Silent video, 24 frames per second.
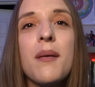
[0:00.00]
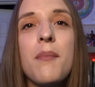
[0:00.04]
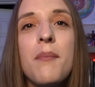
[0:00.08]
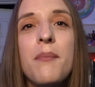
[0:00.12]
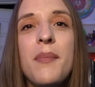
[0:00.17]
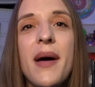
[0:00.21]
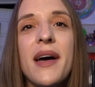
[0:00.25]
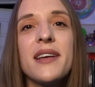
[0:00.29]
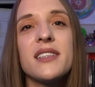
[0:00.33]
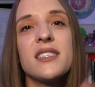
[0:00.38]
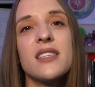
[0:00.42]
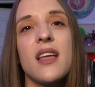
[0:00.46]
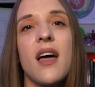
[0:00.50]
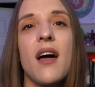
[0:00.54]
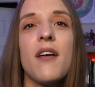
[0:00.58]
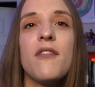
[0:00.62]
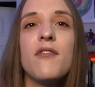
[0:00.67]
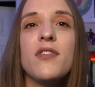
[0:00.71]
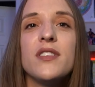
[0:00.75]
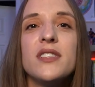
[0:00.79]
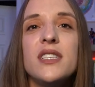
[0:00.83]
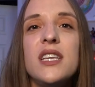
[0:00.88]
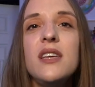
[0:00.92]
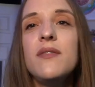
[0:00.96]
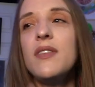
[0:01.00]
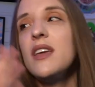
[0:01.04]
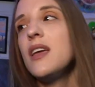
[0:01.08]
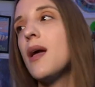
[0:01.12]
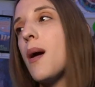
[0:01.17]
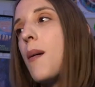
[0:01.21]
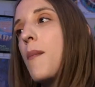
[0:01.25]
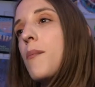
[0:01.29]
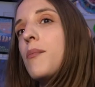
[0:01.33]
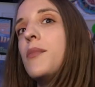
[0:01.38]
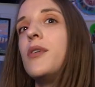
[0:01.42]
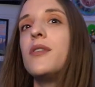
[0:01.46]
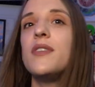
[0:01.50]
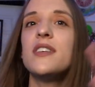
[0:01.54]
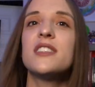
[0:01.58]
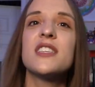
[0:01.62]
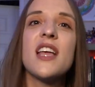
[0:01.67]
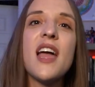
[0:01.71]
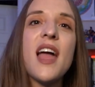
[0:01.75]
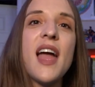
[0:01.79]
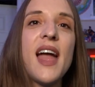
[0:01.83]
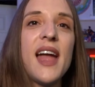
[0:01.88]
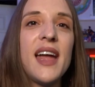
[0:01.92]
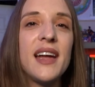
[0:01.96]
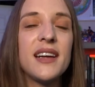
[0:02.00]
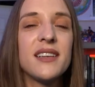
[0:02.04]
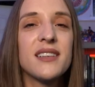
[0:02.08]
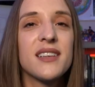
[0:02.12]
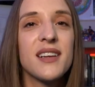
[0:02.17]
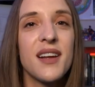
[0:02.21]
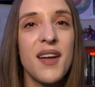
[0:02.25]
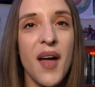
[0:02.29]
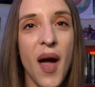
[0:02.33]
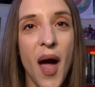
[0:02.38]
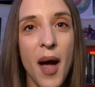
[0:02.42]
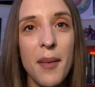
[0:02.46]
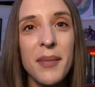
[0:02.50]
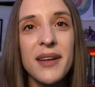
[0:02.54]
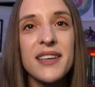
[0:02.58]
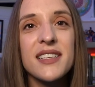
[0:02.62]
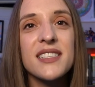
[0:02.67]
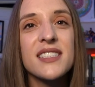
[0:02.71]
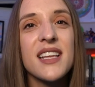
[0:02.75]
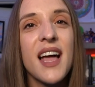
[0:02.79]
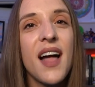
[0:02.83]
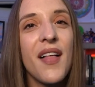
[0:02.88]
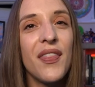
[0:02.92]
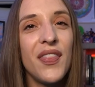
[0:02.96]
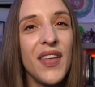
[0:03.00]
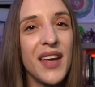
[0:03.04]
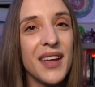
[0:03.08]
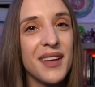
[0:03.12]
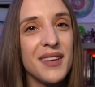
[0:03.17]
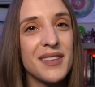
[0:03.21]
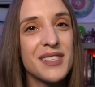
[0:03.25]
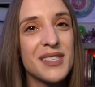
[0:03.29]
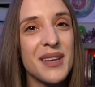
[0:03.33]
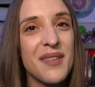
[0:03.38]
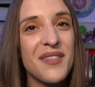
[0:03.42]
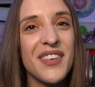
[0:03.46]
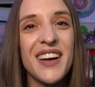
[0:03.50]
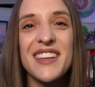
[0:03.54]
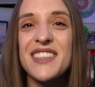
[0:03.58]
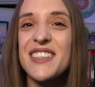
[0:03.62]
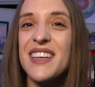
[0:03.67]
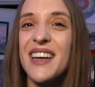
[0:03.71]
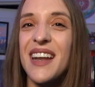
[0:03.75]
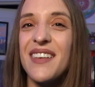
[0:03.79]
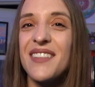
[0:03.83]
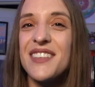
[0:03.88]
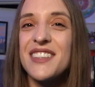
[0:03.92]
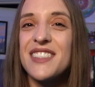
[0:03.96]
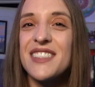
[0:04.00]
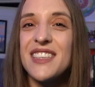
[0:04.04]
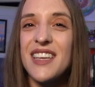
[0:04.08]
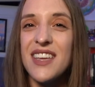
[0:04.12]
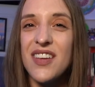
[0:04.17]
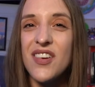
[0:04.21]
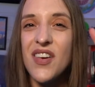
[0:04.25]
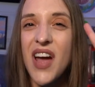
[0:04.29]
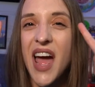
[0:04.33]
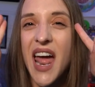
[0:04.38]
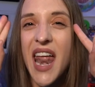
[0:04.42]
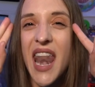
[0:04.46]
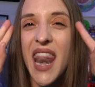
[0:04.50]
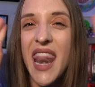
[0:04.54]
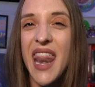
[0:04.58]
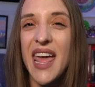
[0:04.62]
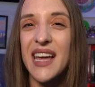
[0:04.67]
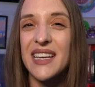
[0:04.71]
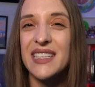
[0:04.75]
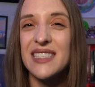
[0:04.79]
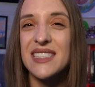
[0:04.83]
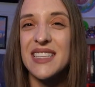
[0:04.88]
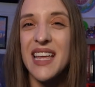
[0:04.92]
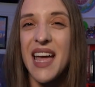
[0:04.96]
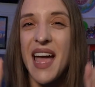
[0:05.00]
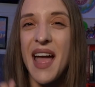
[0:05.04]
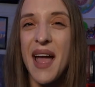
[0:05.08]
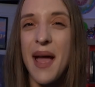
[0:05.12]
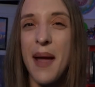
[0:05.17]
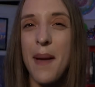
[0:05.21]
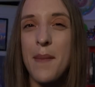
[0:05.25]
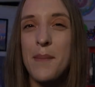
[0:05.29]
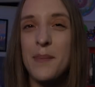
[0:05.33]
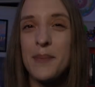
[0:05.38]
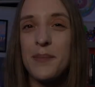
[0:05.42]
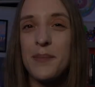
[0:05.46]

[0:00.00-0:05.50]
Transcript: the best of TV, movies, and comics. Thank you so much, and I will see you next time.